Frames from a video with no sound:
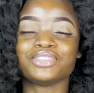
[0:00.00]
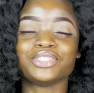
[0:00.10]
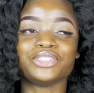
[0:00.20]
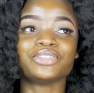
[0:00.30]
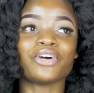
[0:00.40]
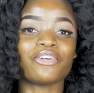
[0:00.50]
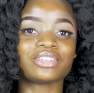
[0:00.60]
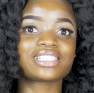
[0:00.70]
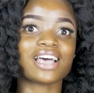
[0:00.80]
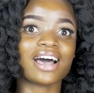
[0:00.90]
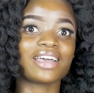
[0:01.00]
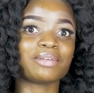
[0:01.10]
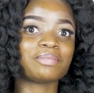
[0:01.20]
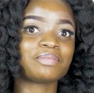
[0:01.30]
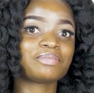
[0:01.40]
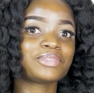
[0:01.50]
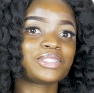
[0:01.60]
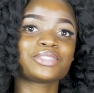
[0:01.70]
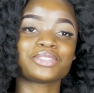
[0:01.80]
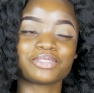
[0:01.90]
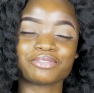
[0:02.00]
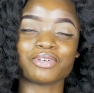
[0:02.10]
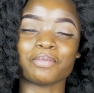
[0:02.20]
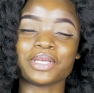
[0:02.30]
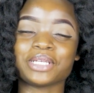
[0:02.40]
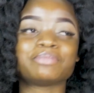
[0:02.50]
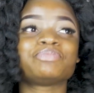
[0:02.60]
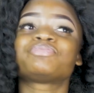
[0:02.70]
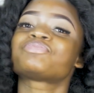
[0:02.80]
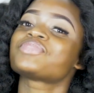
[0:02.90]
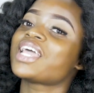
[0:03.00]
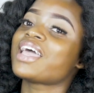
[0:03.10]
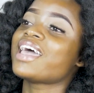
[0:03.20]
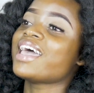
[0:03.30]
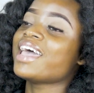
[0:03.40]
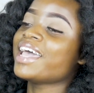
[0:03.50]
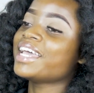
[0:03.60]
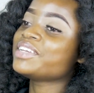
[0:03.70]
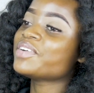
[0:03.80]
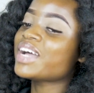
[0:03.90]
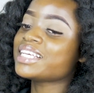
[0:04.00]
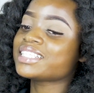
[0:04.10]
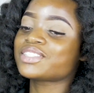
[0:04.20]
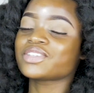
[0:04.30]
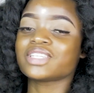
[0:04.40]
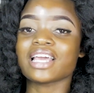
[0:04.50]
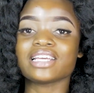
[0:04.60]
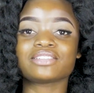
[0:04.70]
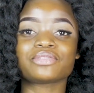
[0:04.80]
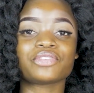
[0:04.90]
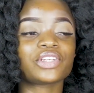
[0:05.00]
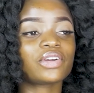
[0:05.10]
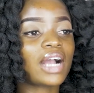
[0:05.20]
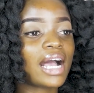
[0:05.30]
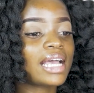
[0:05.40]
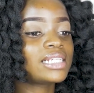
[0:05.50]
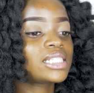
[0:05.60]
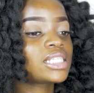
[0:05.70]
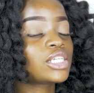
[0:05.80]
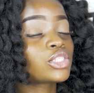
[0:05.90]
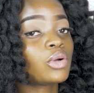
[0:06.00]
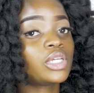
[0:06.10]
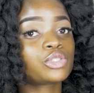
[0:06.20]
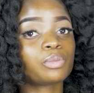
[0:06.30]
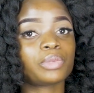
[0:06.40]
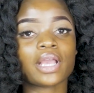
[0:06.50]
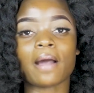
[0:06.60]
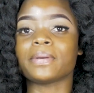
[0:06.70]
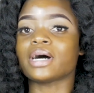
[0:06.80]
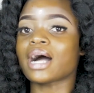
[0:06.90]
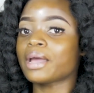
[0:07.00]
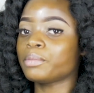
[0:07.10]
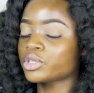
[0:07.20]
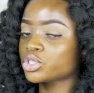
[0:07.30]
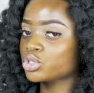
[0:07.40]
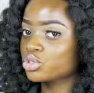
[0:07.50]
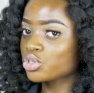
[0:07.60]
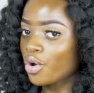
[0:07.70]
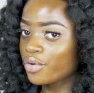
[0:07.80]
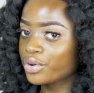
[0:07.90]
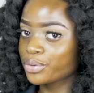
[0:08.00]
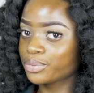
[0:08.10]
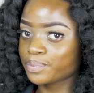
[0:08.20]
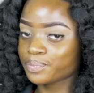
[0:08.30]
you on time for me. Anyways, today's video guys is going to be about eyebrows tutorial.